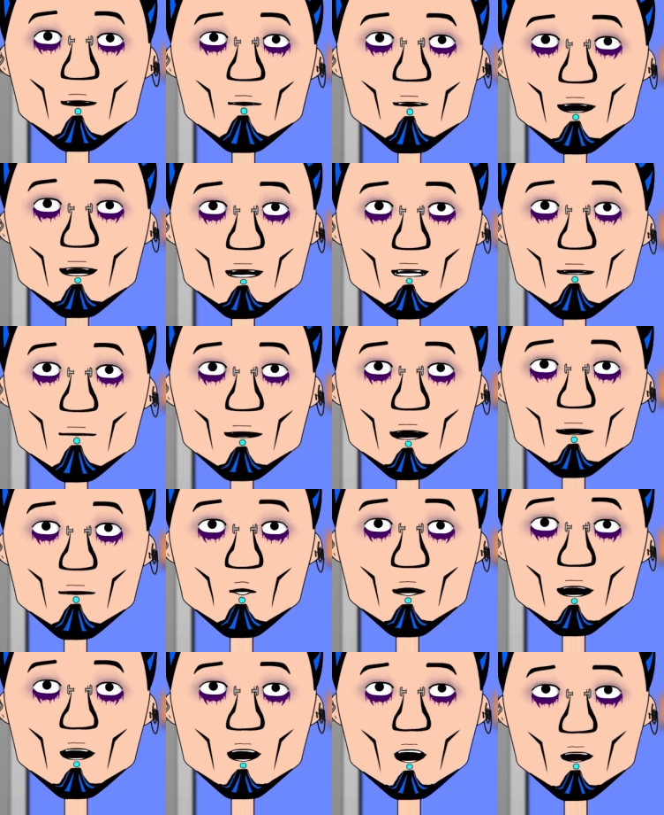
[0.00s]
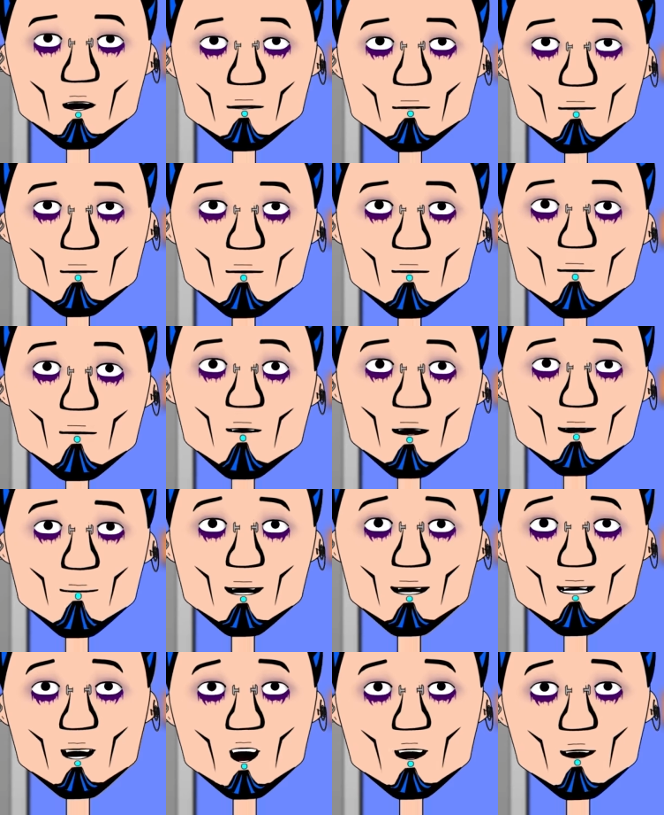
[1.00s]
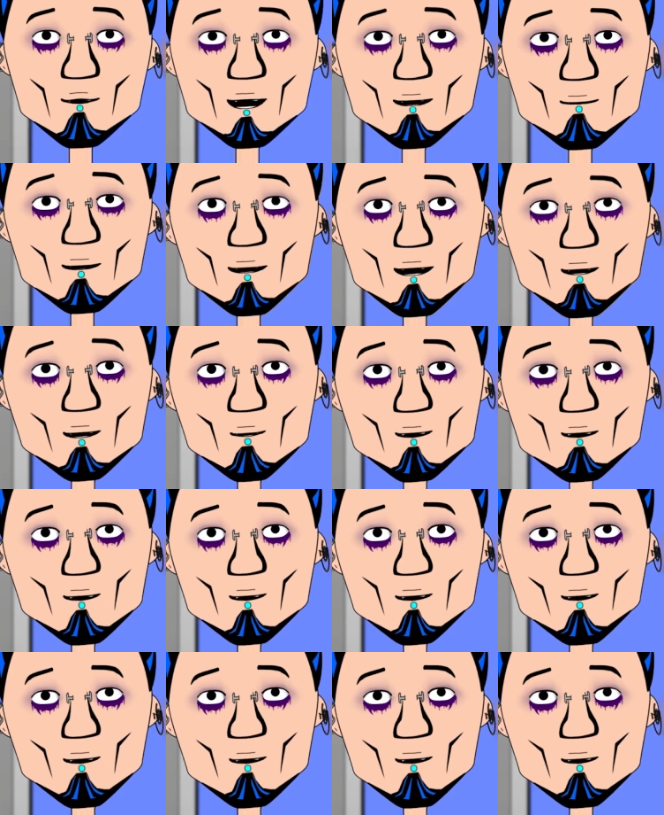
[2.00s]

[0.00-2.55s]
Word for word: your piss, Death Child. Have yourself a pea